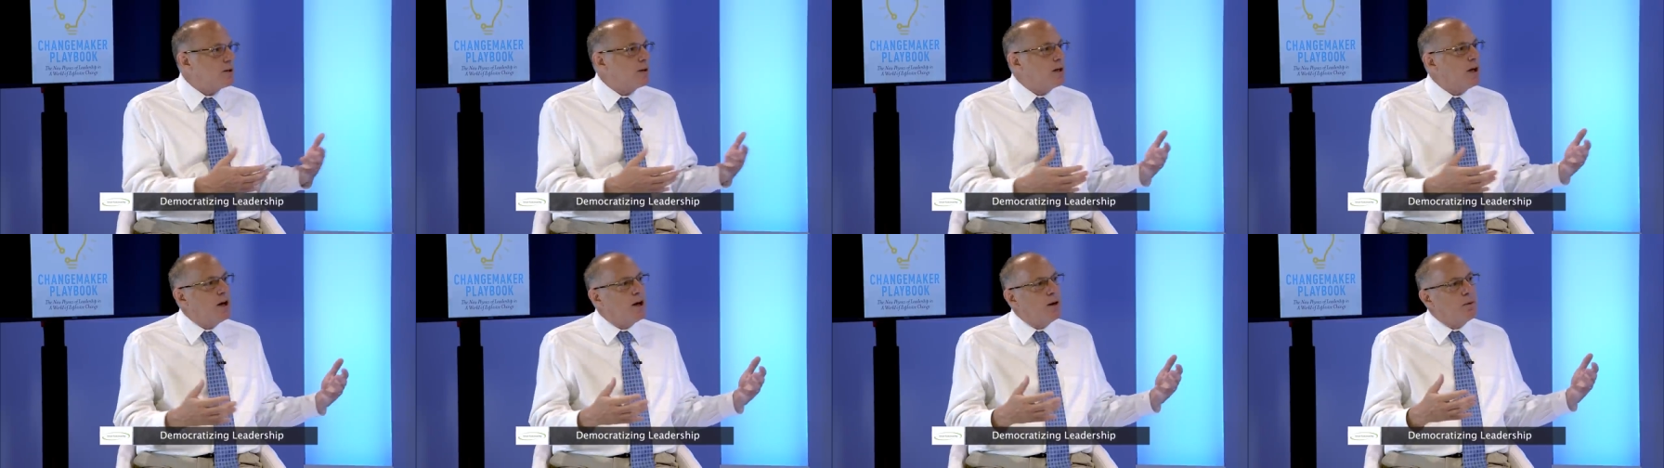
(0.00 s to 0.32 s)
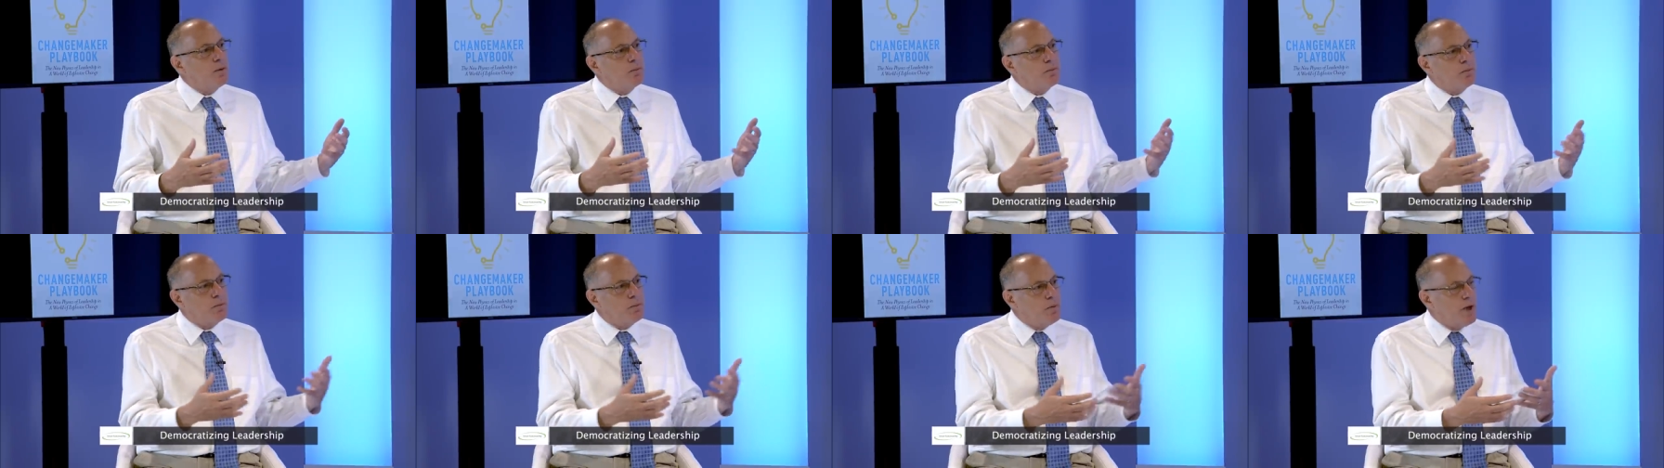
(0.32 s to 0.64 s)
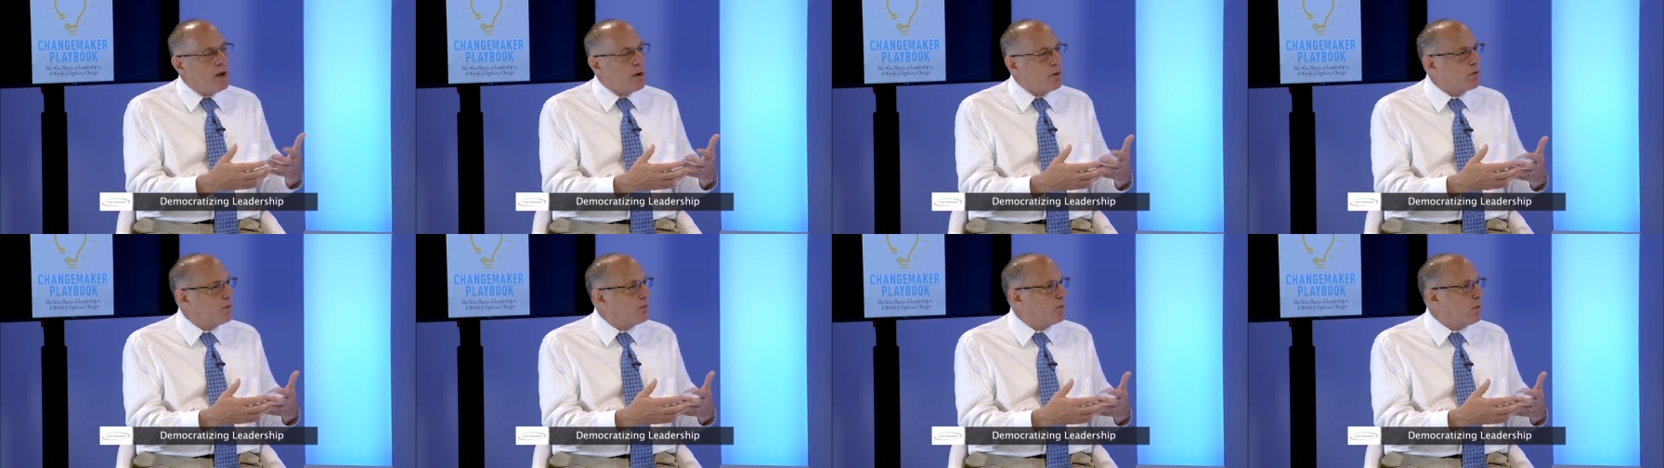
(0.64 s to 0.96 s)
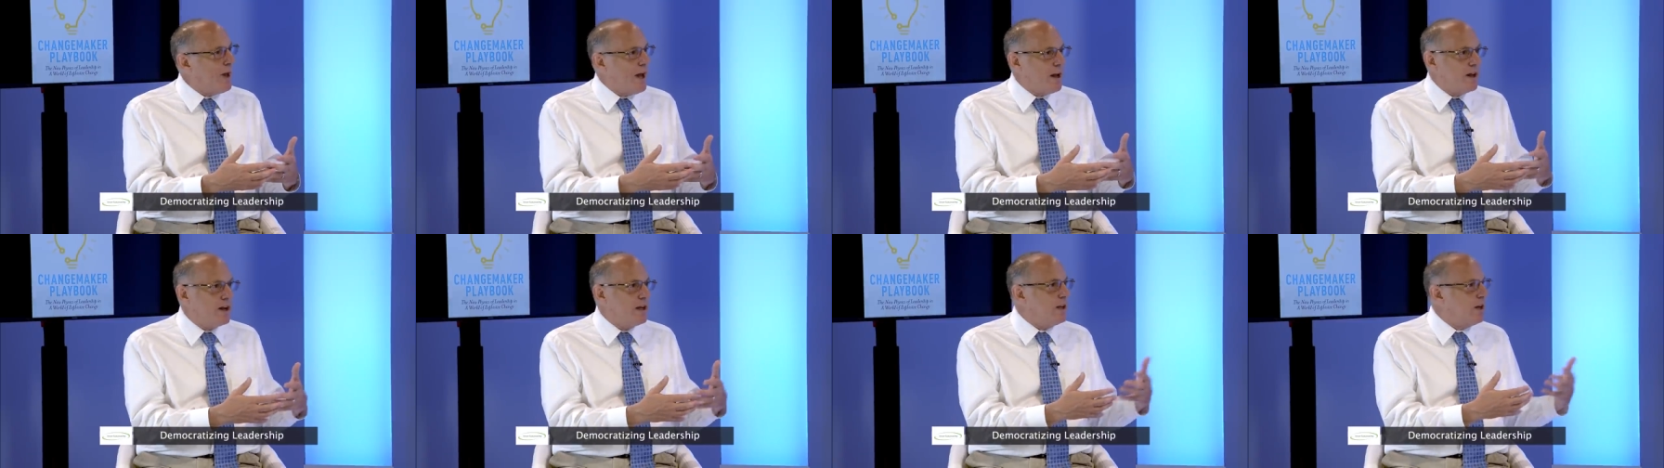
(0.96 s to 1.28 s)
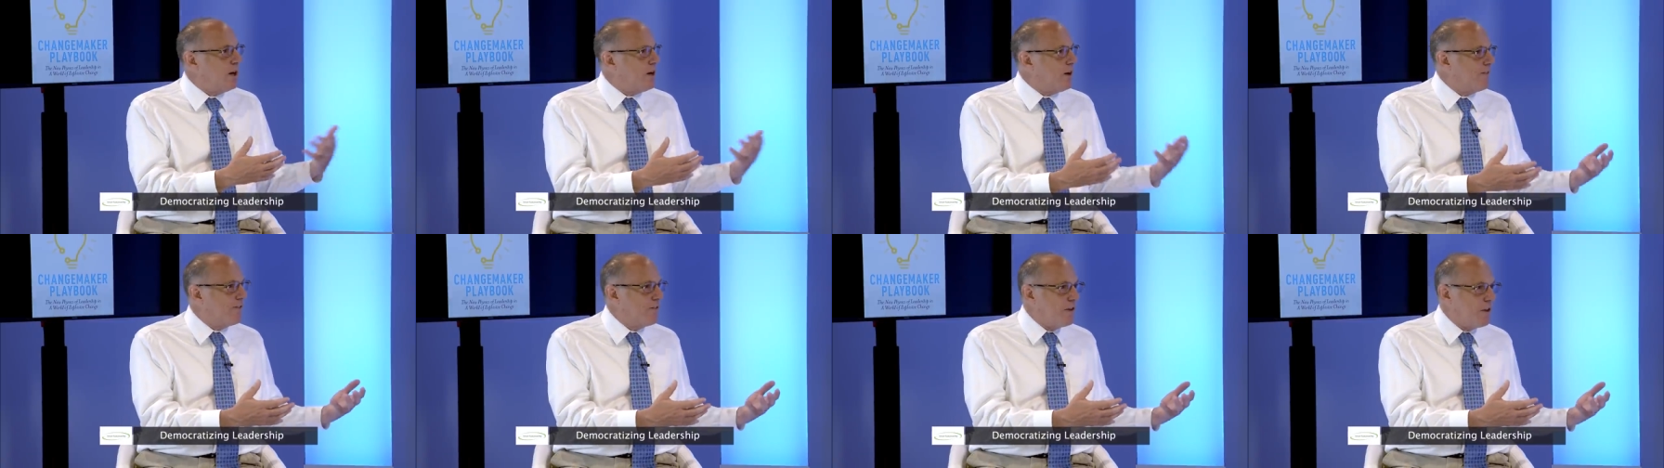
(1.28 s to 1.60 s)
Uh, uh, we had a
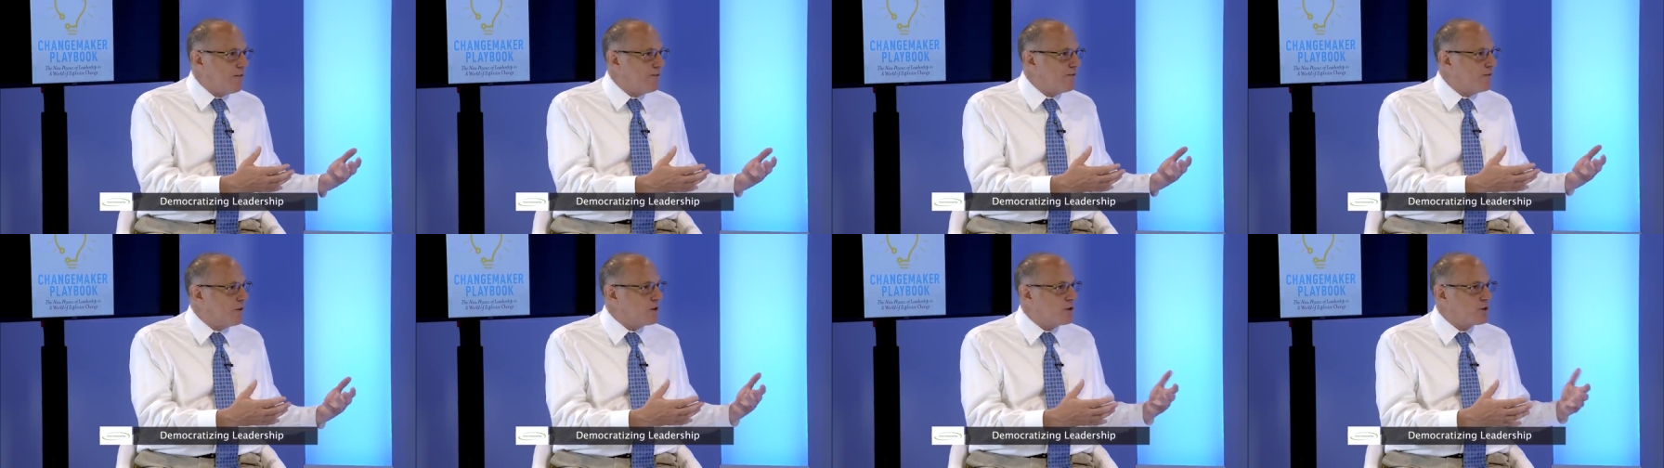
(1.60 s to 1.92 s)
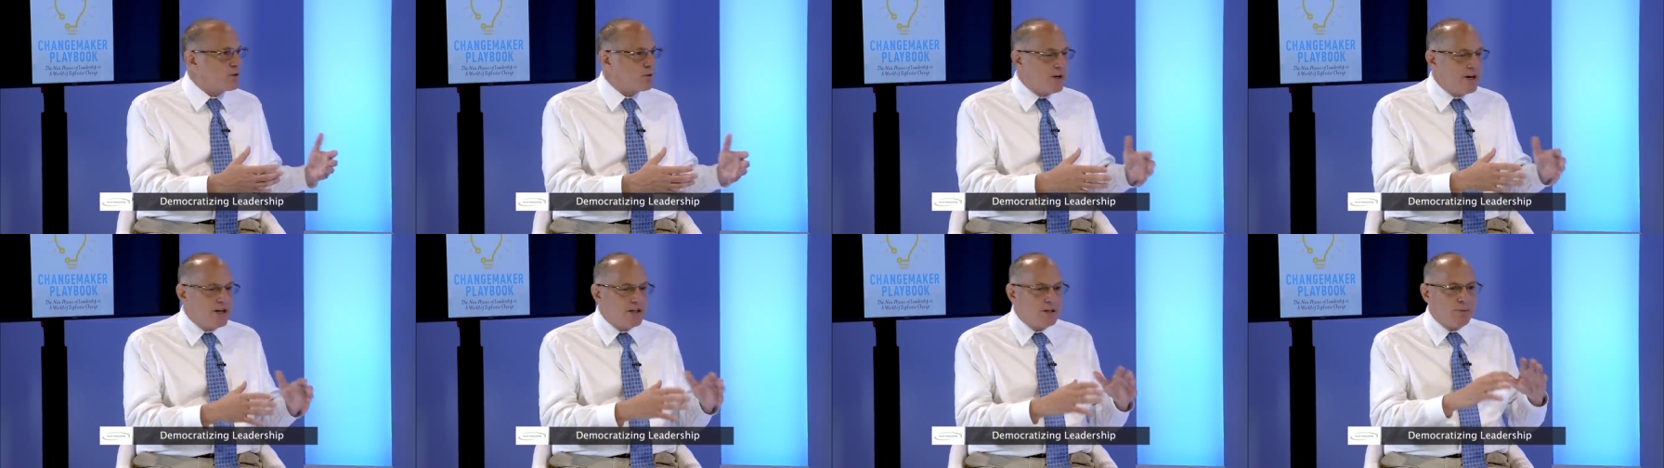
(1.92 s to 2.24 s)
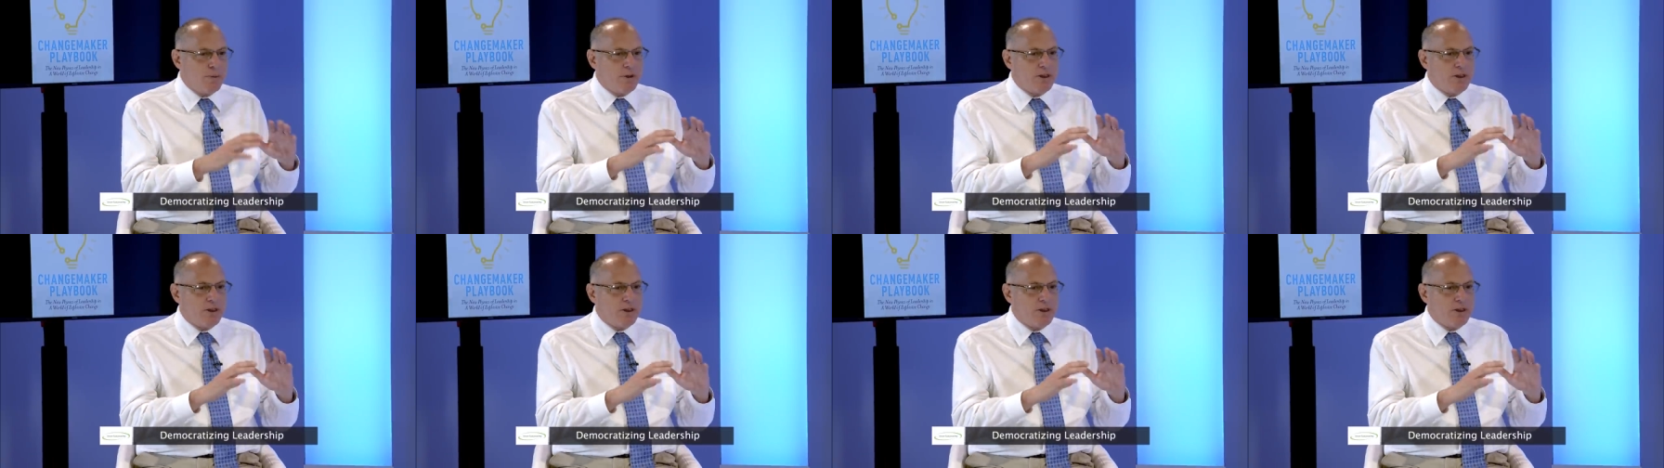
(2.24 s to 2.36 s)
year for the first race,